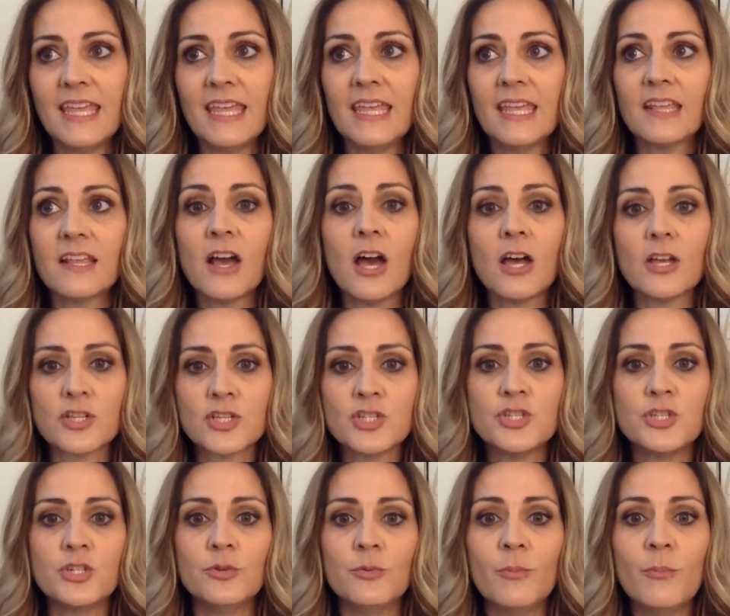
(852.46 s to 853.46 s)
it
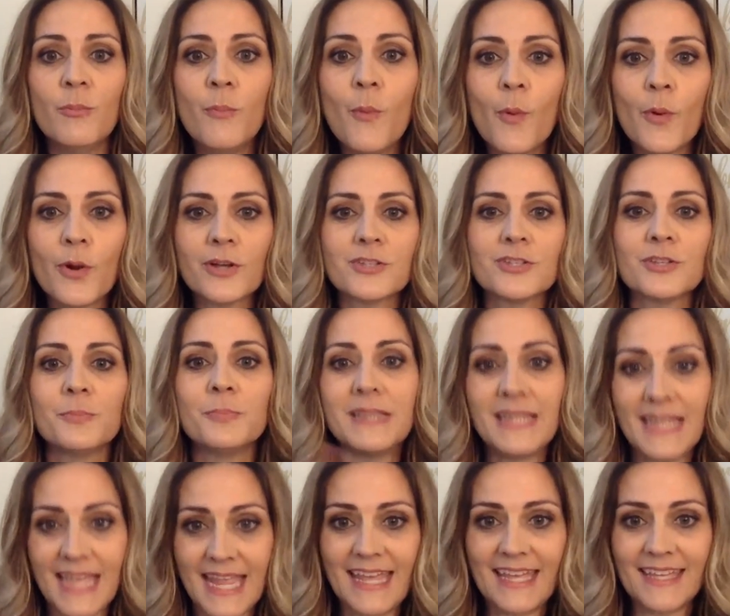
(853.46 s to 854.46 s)
costs you more to
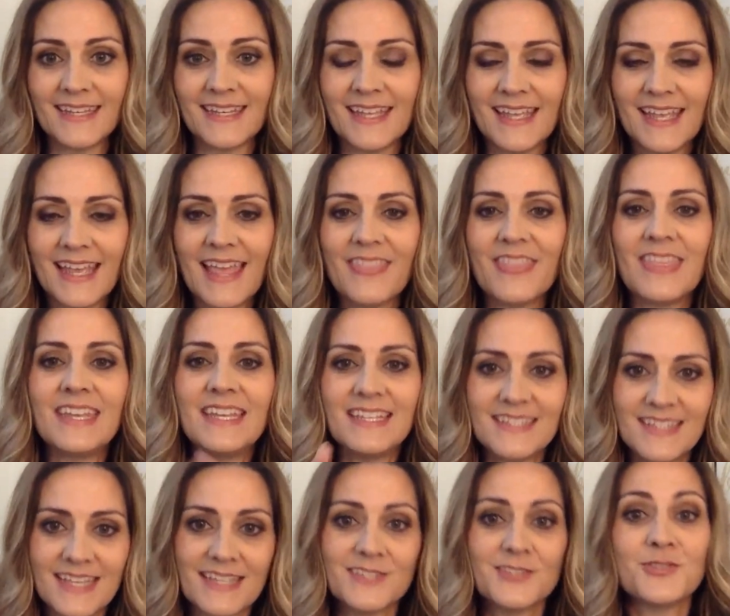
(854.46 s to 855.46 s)
plan than
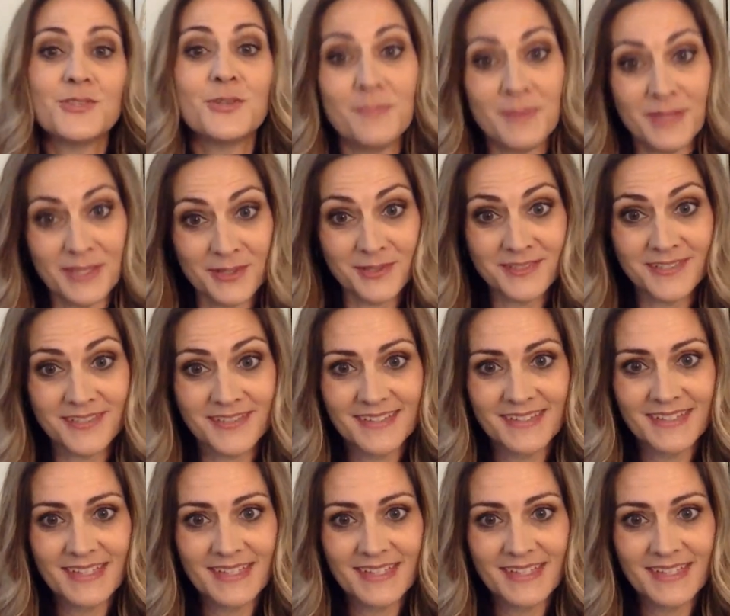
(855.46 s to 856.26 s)
it does to build.